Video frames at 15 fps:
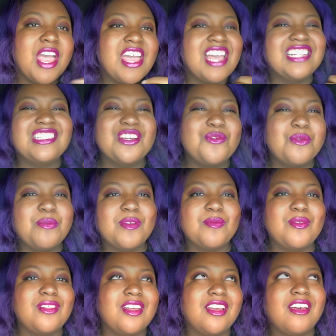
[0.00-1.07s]
And so when people
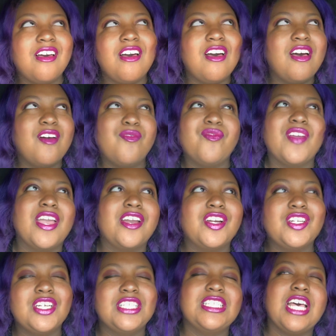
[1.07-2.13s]
are like, oh,
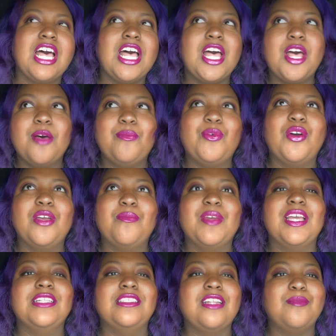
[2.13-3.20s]
fangirls, oh, boy
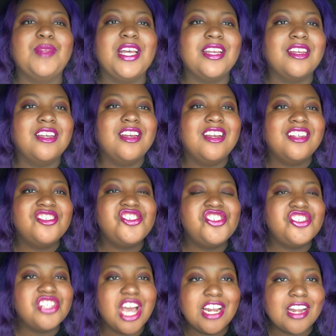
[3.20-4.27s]
bands, and I'm like,
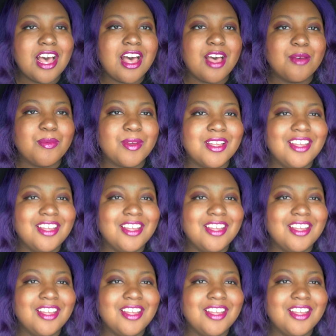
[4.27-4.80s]
shut up.